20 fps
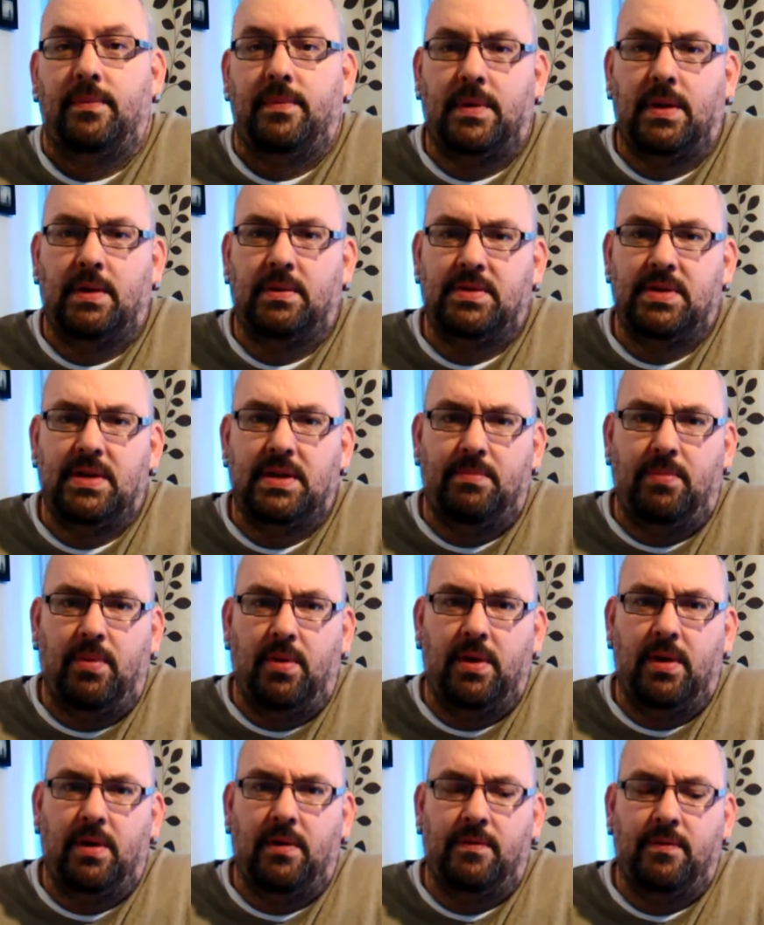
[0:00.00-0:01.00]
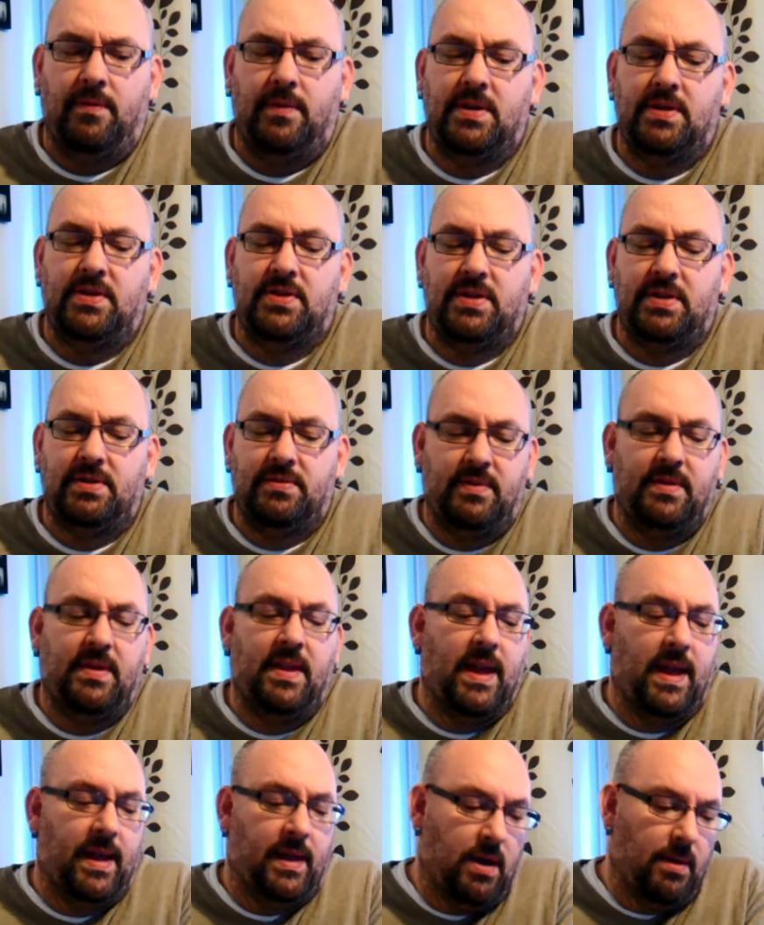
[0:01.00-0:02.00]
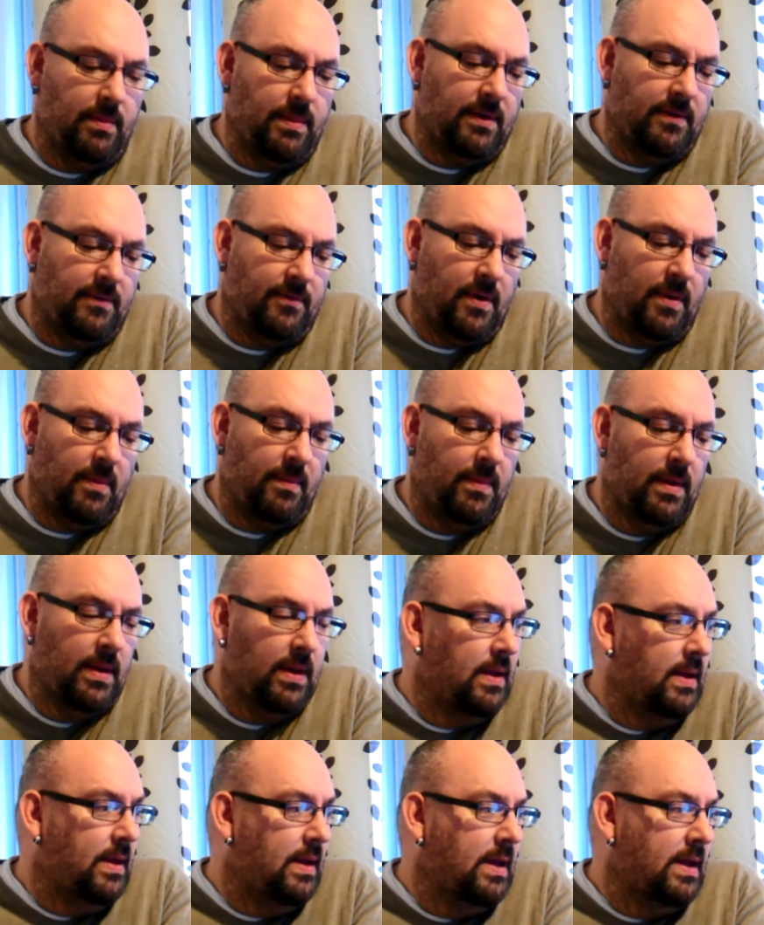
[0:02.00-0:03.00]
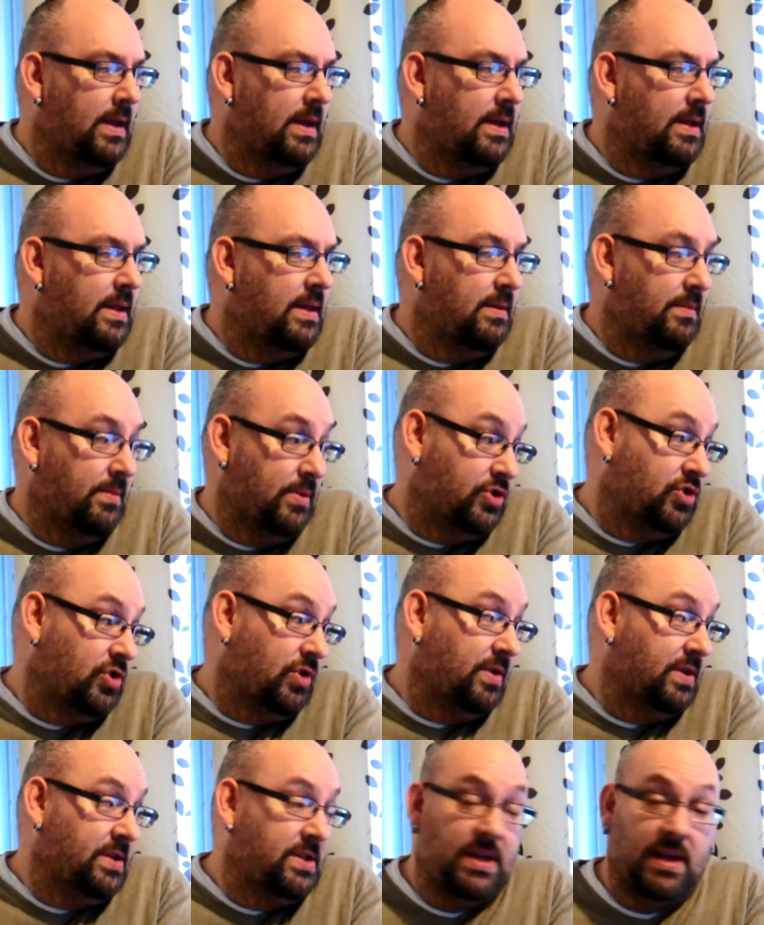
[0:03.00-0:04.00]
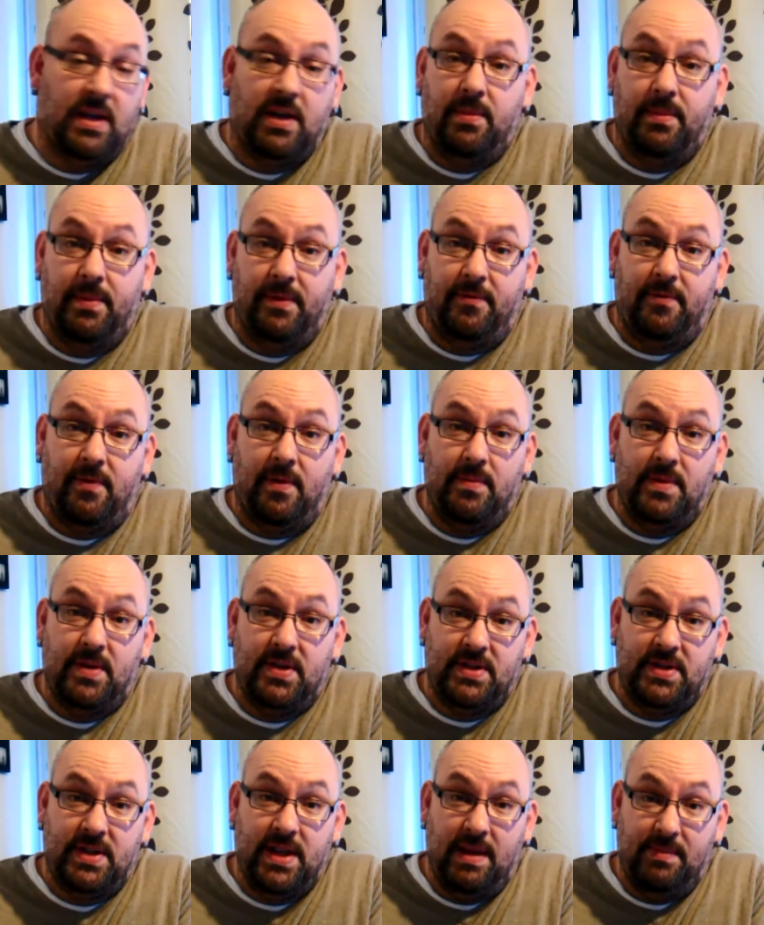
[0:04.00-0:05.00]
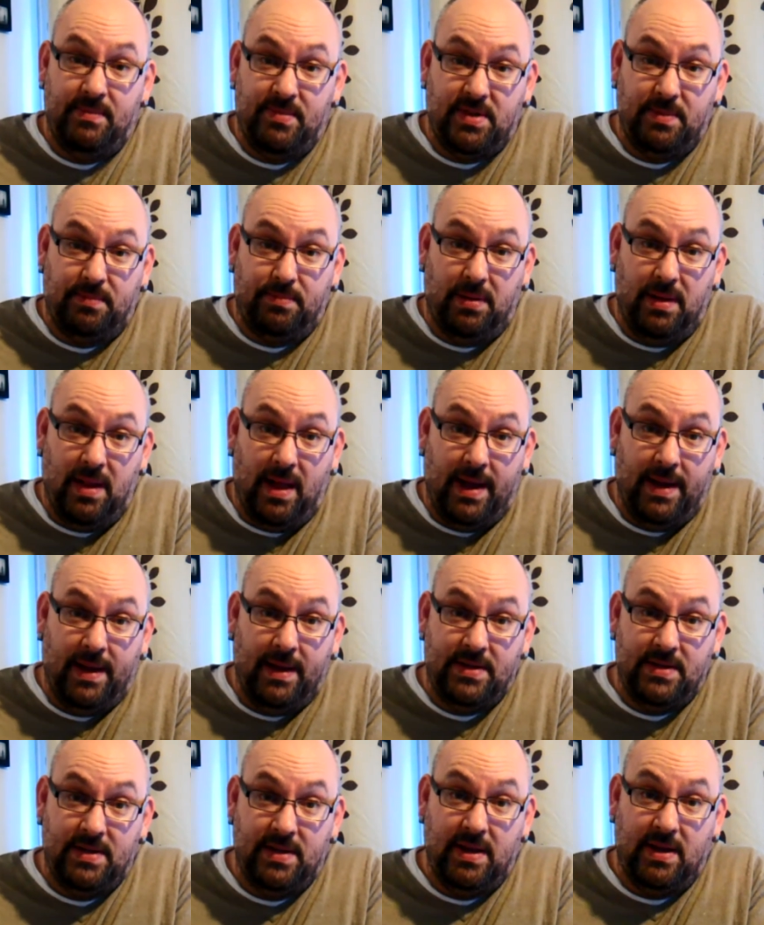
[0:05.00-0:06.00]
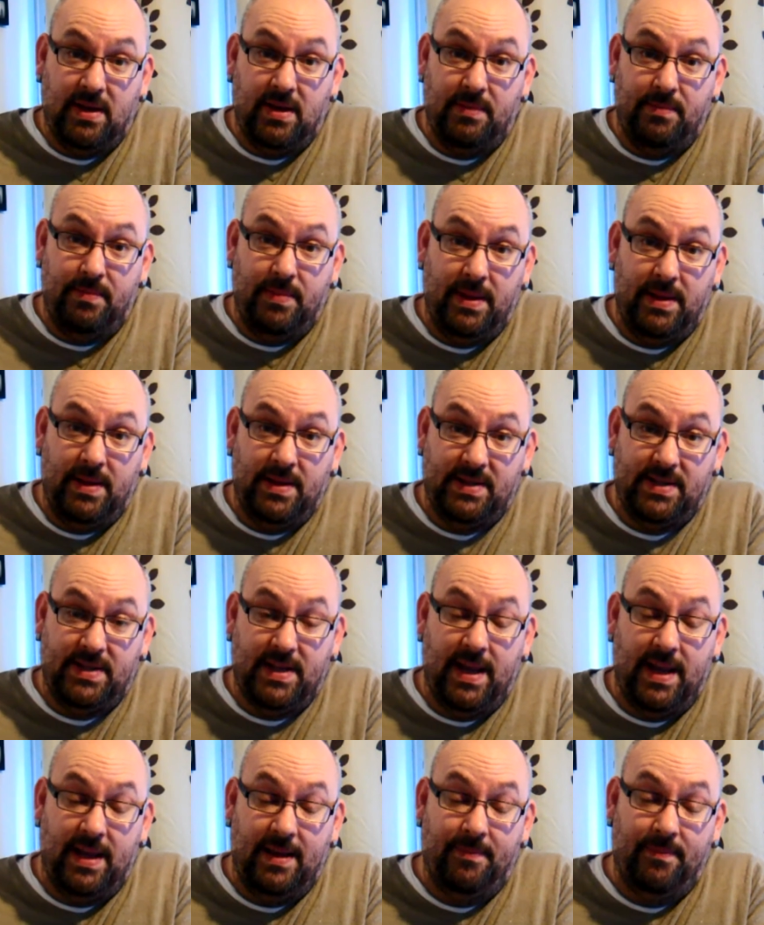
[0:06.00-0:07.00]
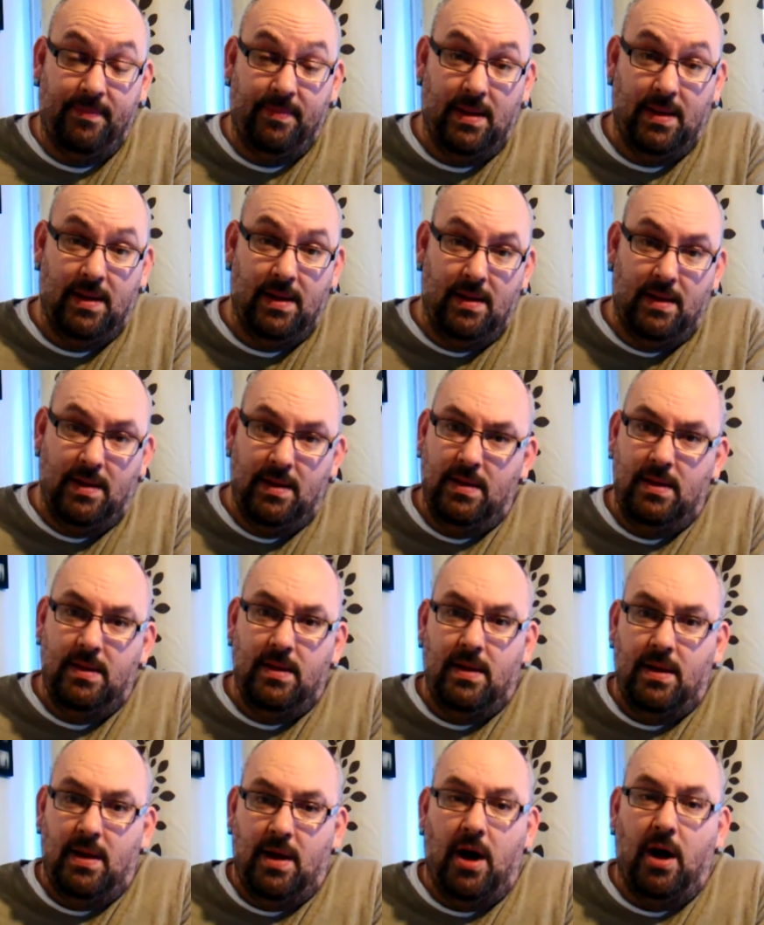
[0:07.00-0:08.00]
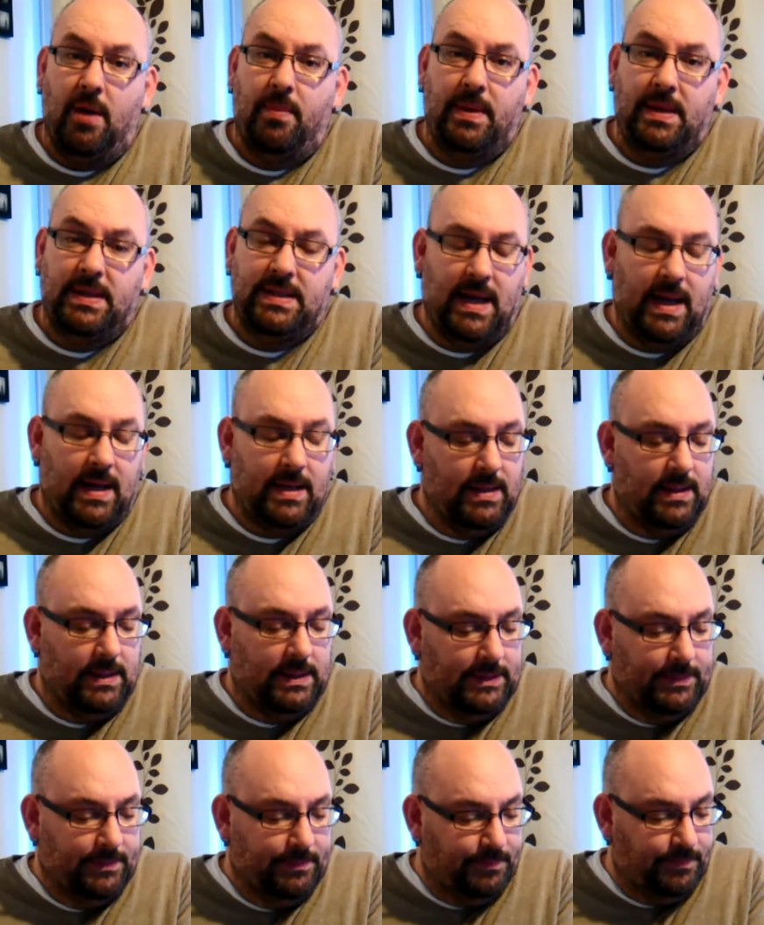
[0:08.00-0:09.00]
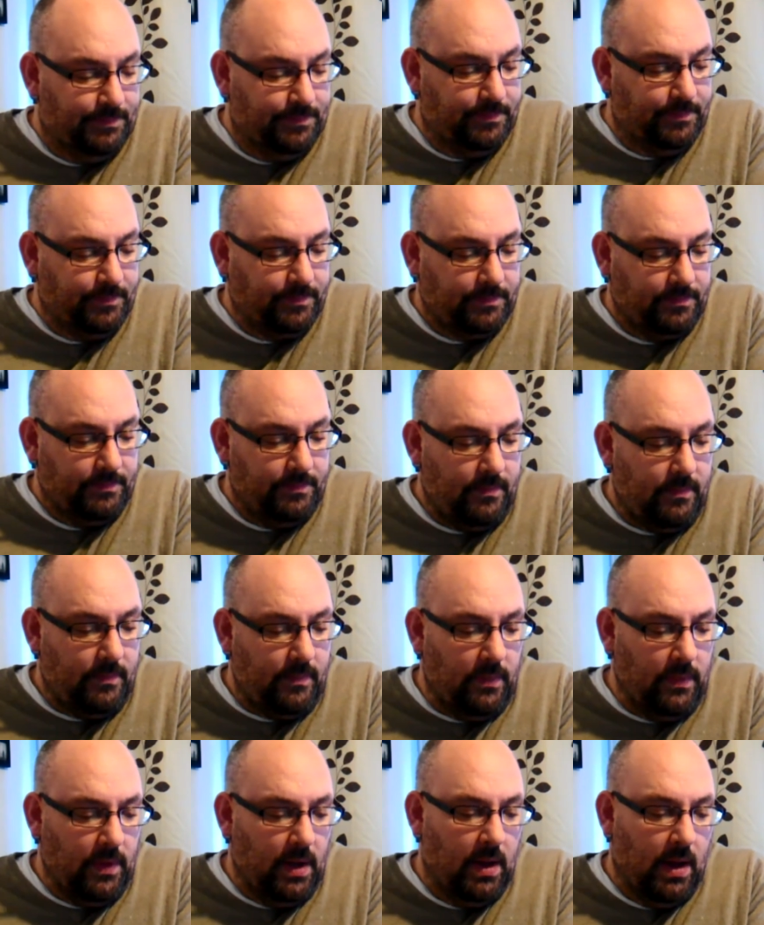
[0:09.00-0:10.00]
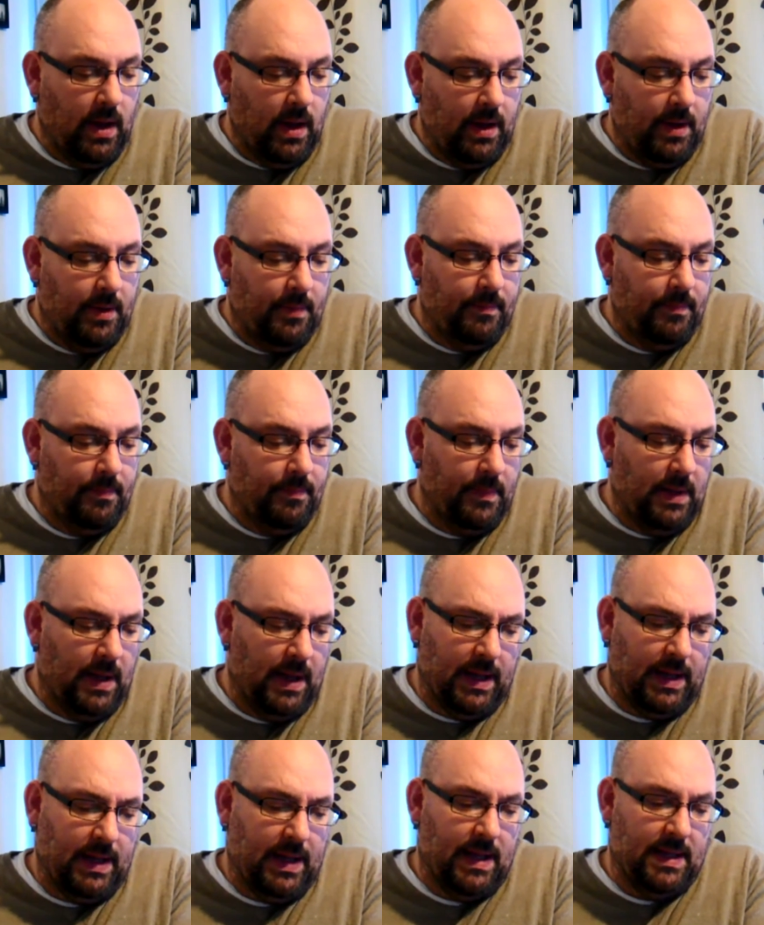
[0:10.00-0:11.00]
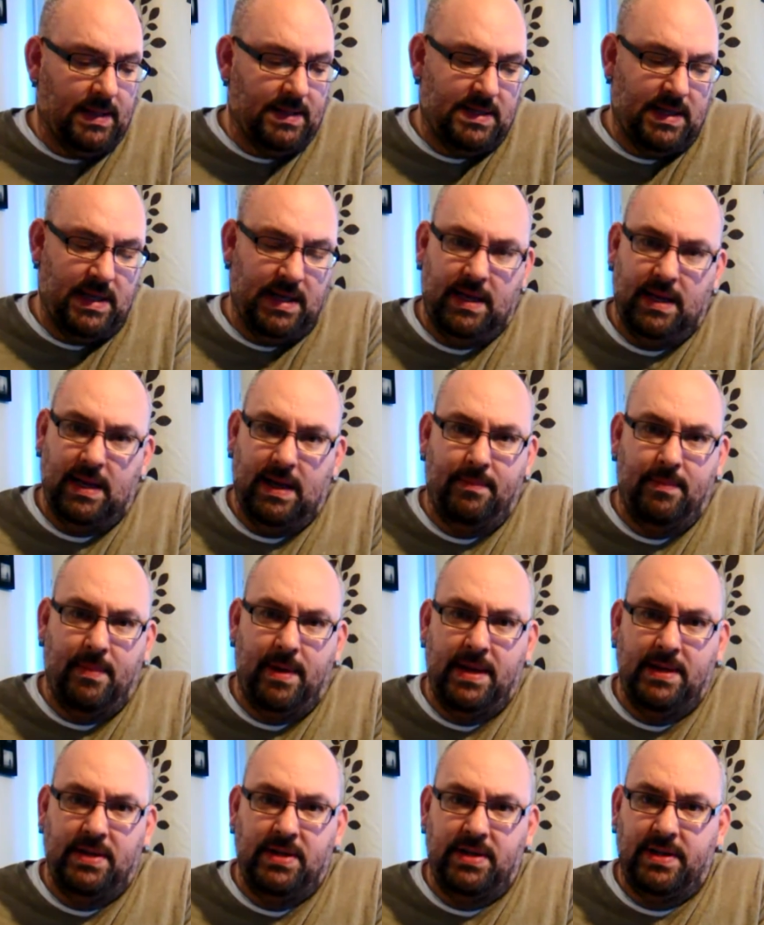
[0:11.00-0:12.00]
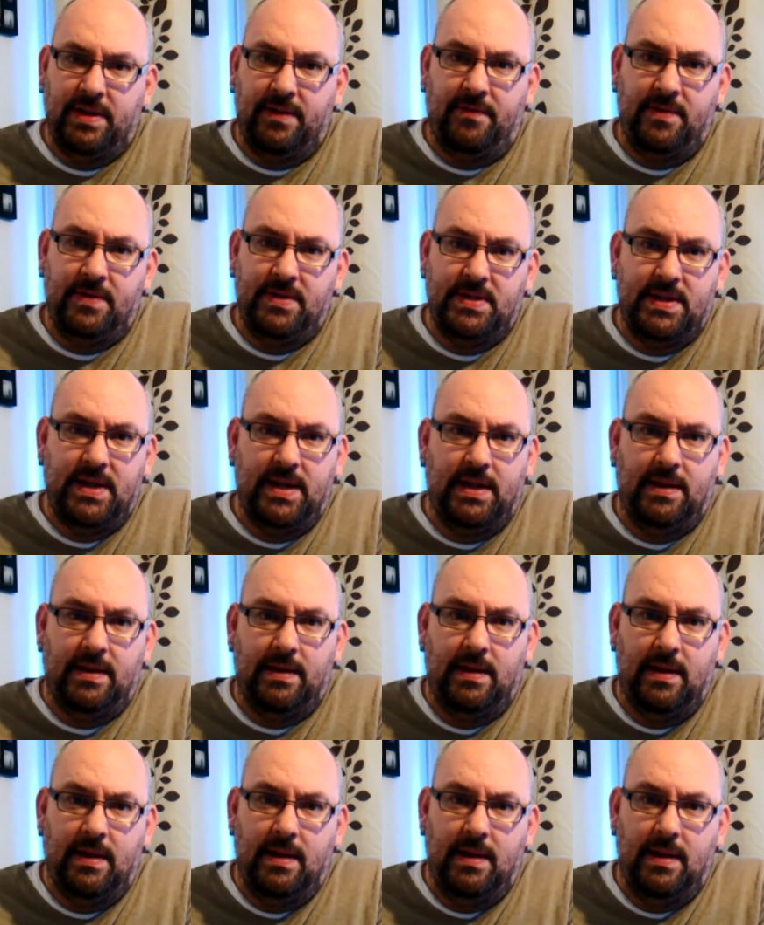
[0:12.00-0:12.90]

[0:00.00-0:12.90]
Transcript: don't see the point of, considering they're coming from, the majority are coming from the same supplier, so they're going to be the same hop exactly. And I can't see a major difference in